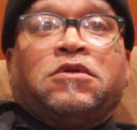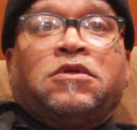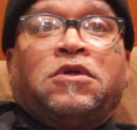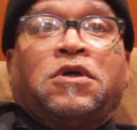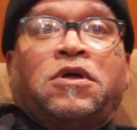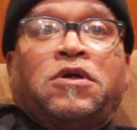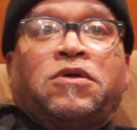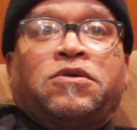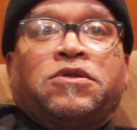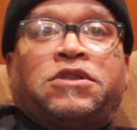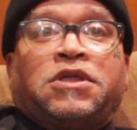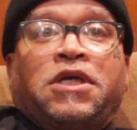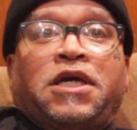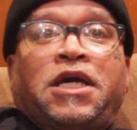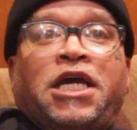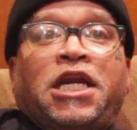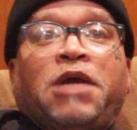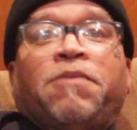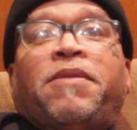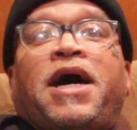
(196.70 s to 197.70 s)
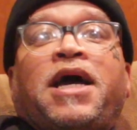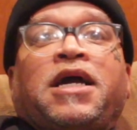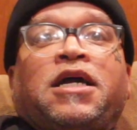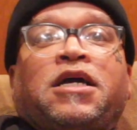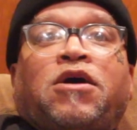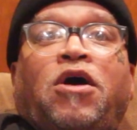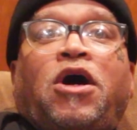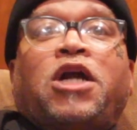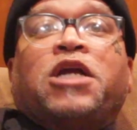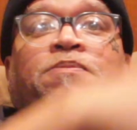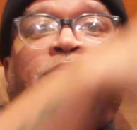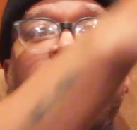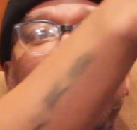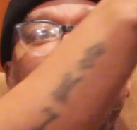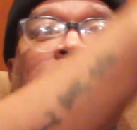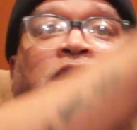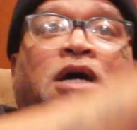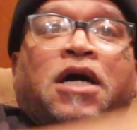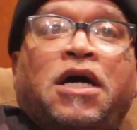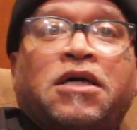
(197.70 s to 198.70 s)
You know what I'm saying? Anybody can call it
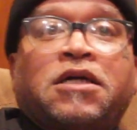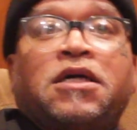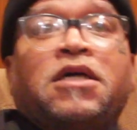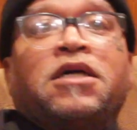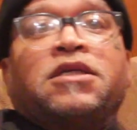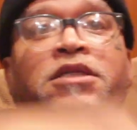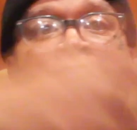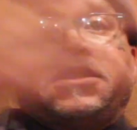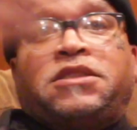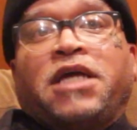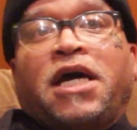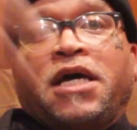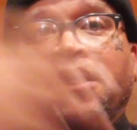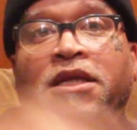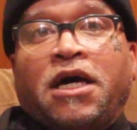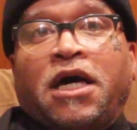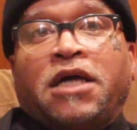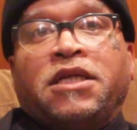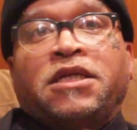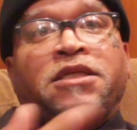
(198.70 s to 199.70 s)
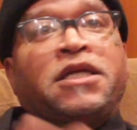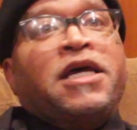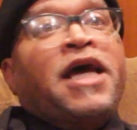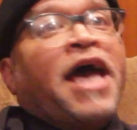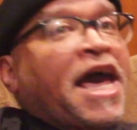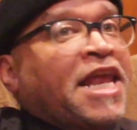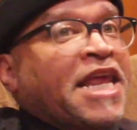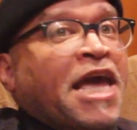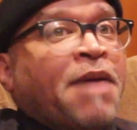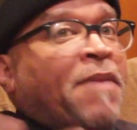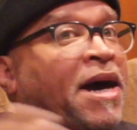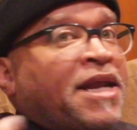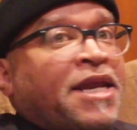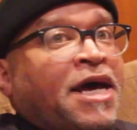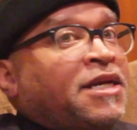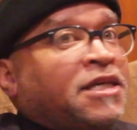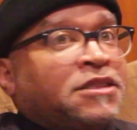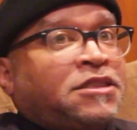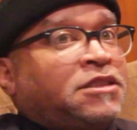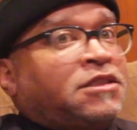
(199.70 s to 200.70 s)
Pilon, this, that, and the other, and they might
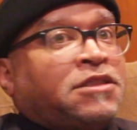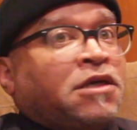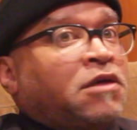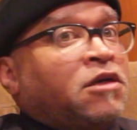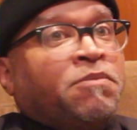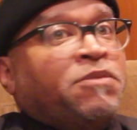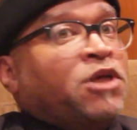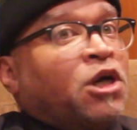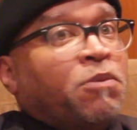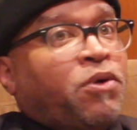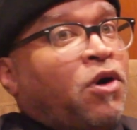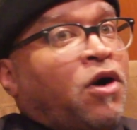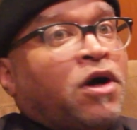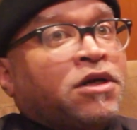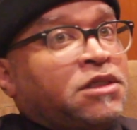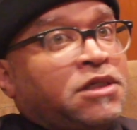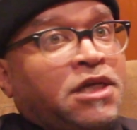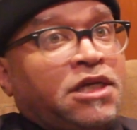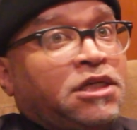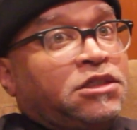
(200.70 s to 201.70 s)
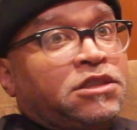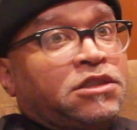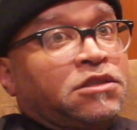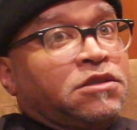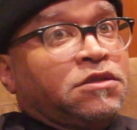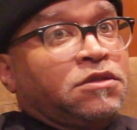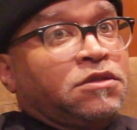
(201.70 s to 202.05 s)
not necessarily be a part of the nation.